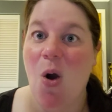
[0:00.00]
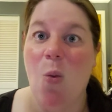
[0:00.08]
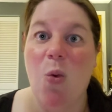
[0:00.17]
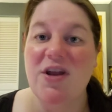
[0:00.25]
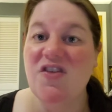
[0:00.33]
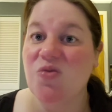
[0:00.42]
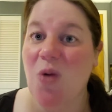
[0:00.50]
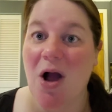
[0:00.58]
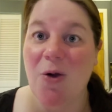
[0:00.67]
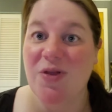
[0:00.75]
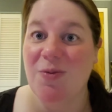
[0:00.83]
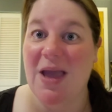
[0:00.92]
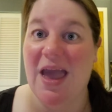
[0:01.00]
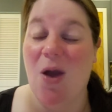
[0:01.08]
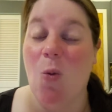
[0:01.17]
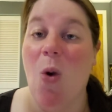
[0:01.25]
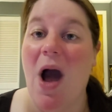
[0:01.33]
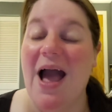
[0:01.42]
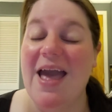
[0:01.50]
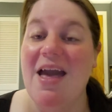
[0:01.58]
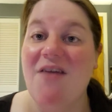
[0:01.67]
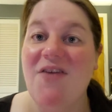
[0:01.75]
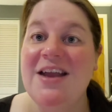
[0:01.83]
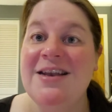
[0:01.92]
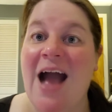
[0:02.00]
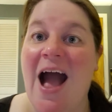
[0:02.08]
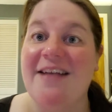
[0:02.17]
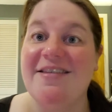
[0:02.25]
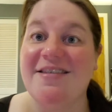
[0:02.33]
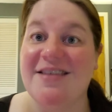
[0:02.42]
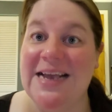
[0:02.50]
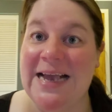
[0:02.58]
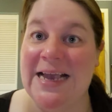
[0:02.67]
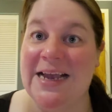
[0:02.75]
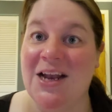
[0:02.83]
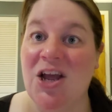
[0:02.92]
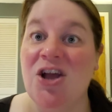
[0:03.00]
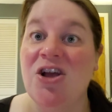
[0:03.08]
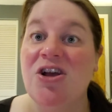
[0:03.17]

What is wrong with me? Why have I not seen